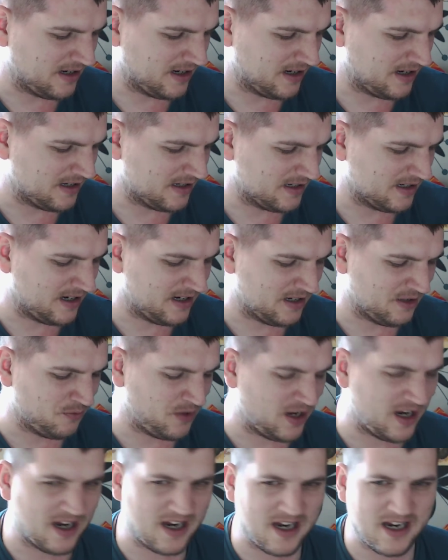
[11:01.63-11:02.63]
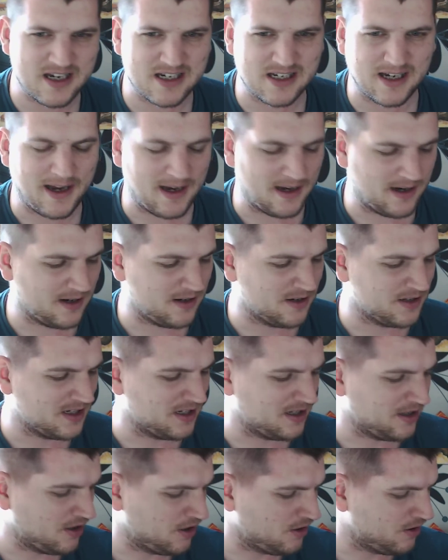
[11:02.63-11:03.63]
and like the way it is, like because
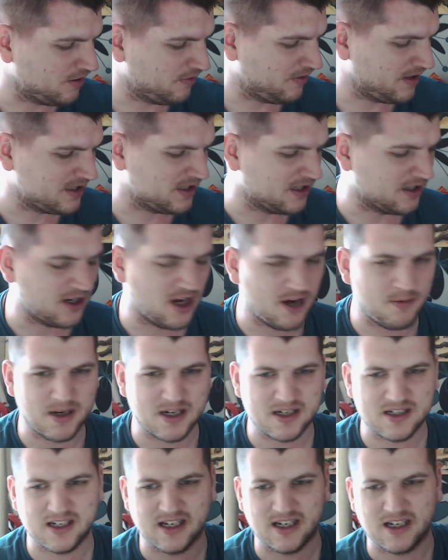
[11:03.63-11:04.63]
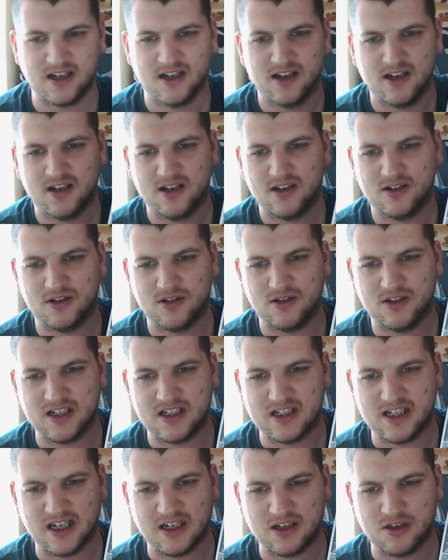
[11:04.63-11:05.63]
of the whole rest of the comics, like all
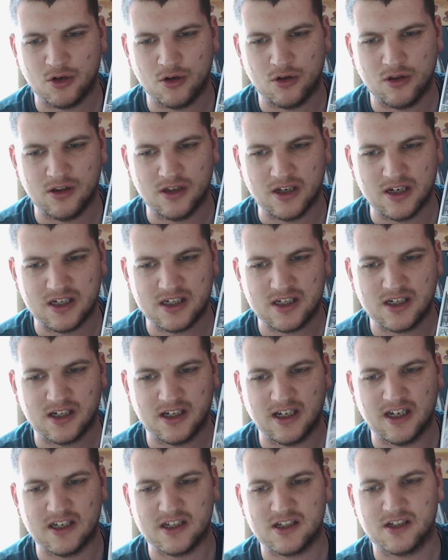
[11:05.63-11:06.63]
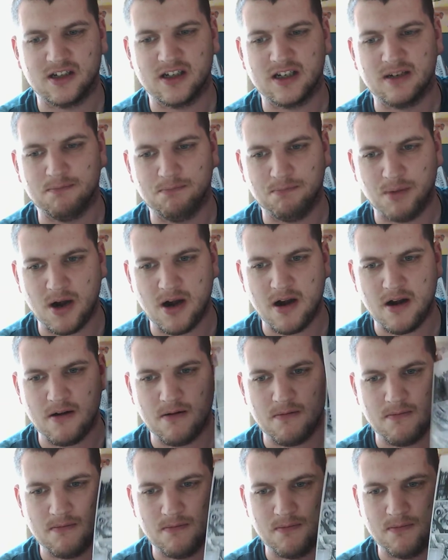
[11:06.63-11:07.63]
this like dullness, and then suddenly
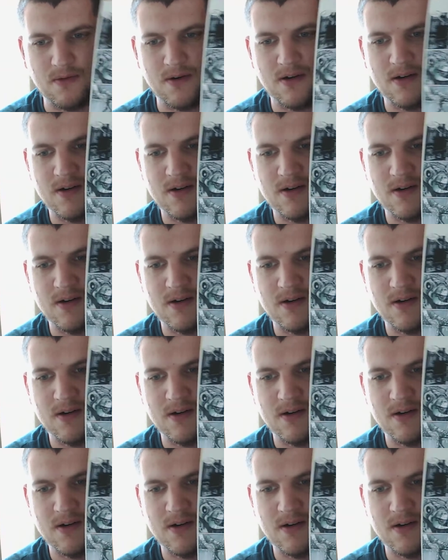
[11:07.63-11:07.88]
boom,